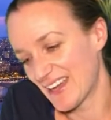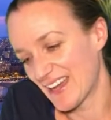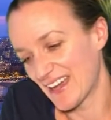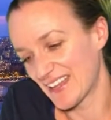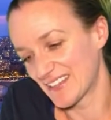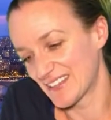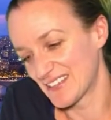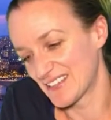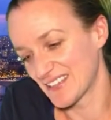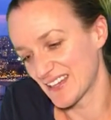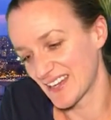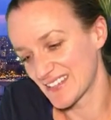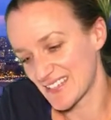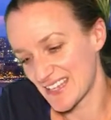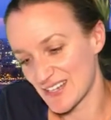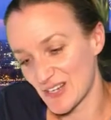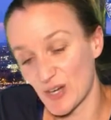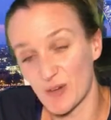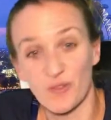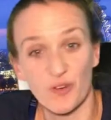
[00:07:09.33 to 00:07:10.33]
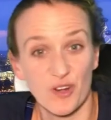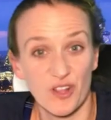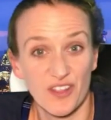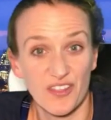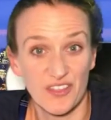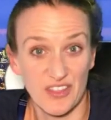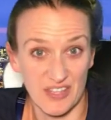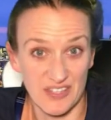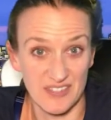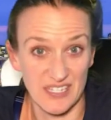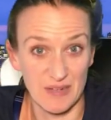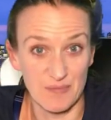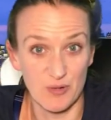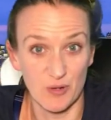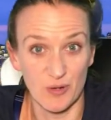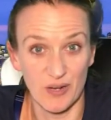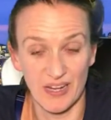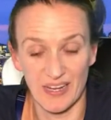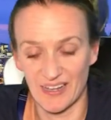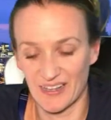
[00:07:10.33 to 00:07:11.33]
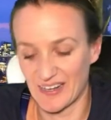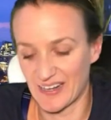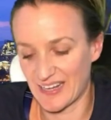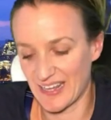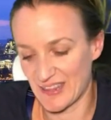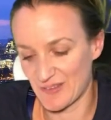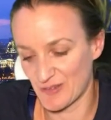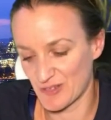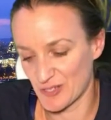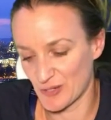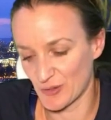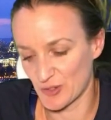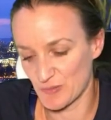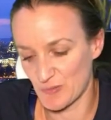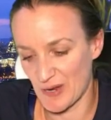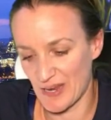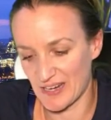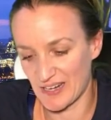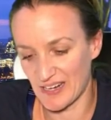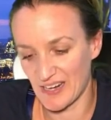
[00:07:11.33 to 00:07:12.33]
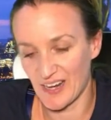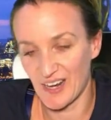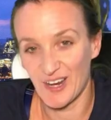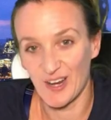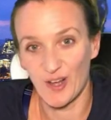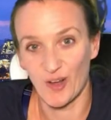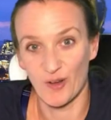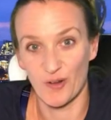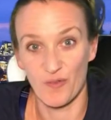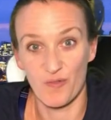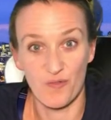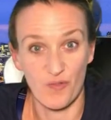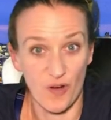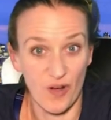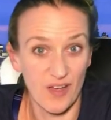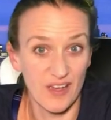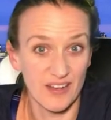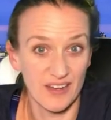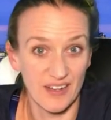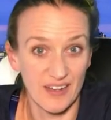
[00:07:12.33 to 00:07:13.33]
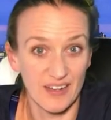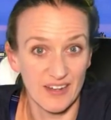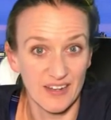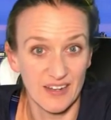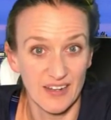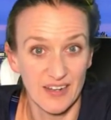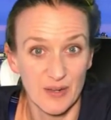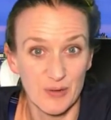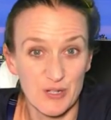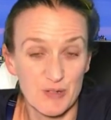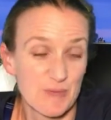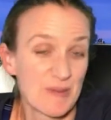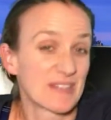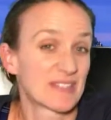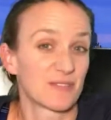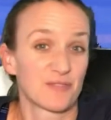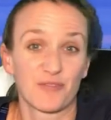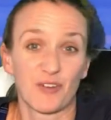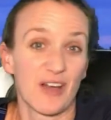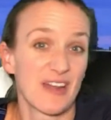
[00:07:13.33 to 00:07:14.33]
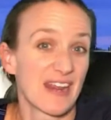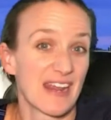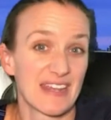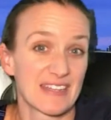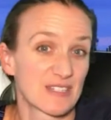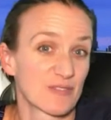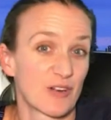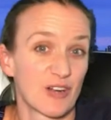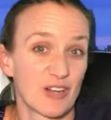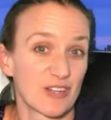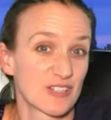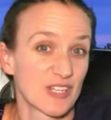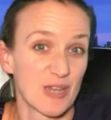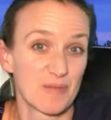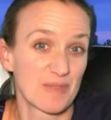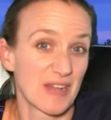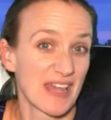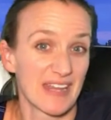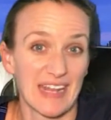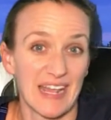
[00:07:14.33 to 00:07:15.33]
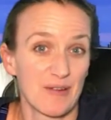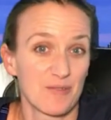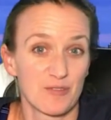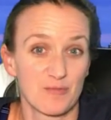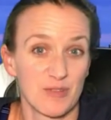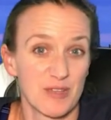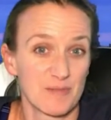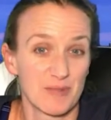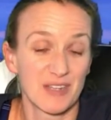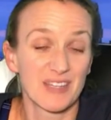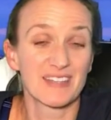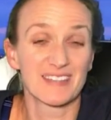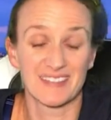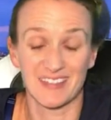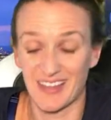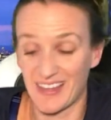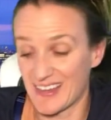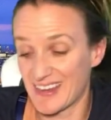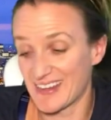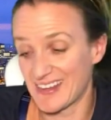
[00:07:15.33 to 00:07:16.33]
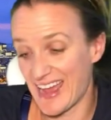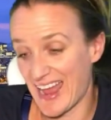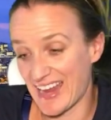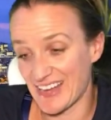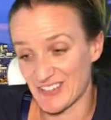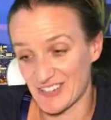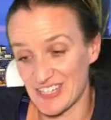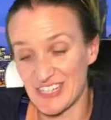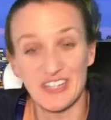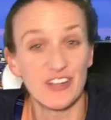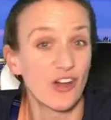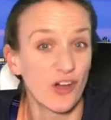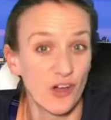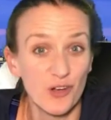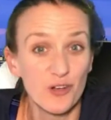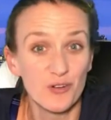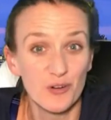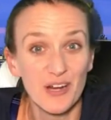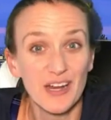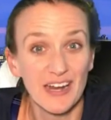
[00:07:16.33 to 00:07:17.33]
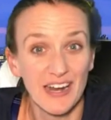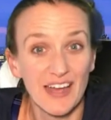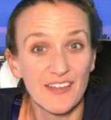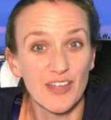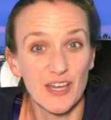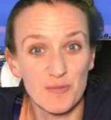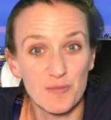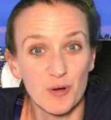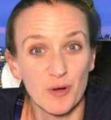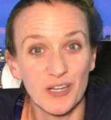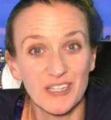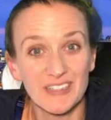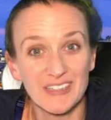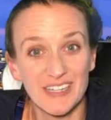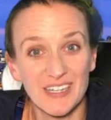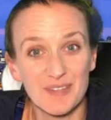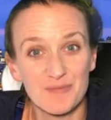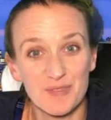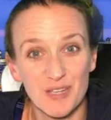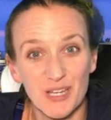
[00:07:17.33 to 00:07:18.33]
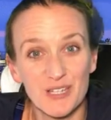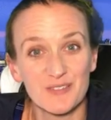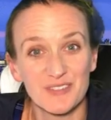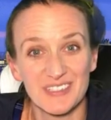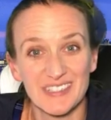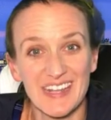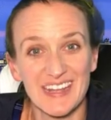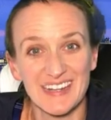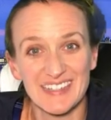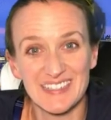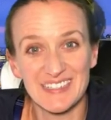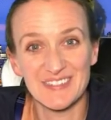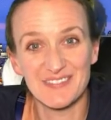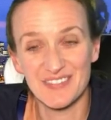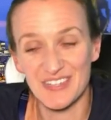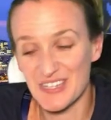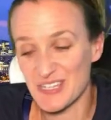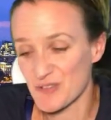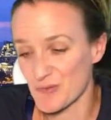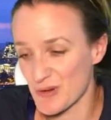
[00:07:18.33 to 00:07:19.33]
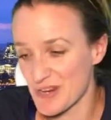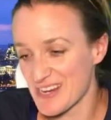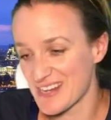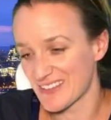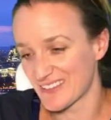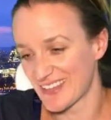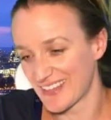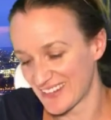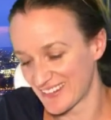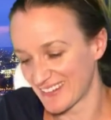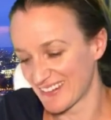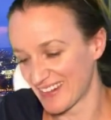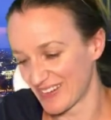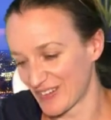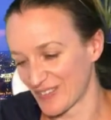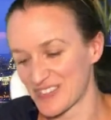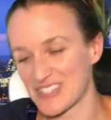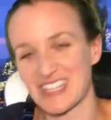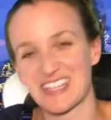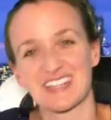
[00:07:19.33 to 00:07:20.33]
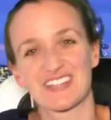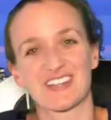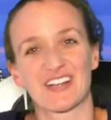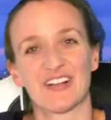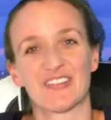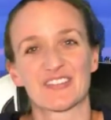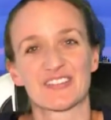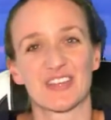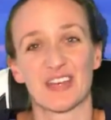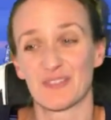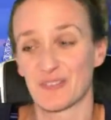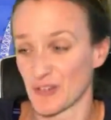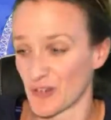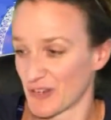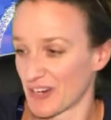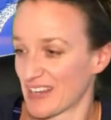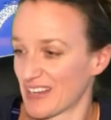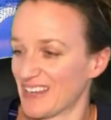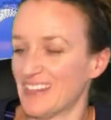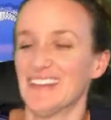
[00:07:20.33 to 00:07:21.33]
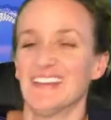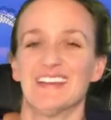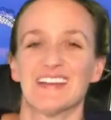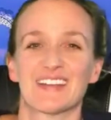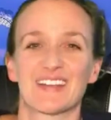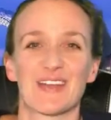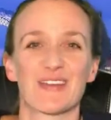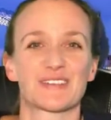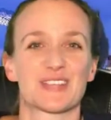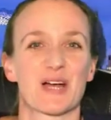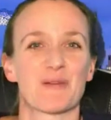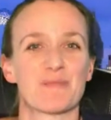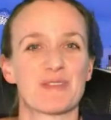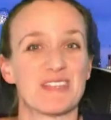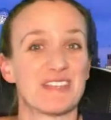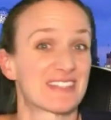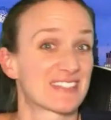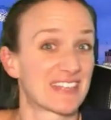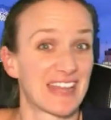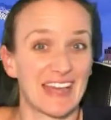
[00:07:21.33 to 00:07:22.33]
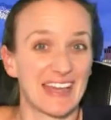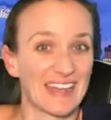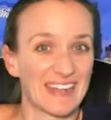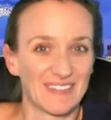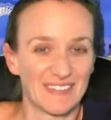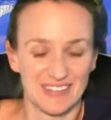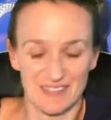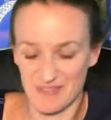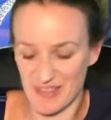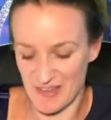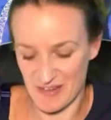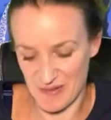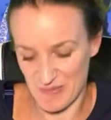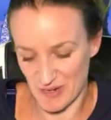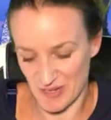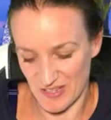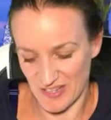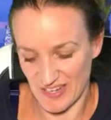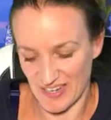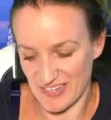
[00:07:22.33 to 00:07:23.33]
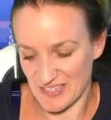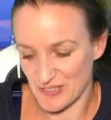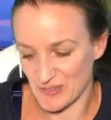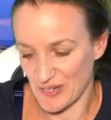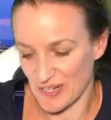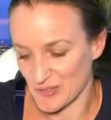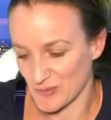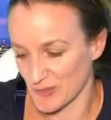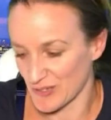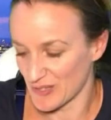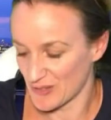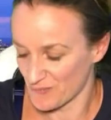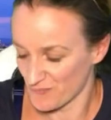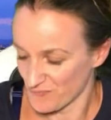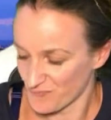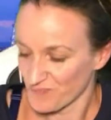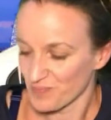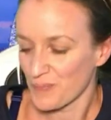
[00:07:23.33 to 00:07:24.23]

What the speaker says: And I send it off on a Thursday morning and I get the results back on a Friday, which means that Friday is a very good time to hang out with me because I actually know at that point that I'm COVID negative each week. And then, obviously the chance that I've got it goes up each day with anybody that I interact with.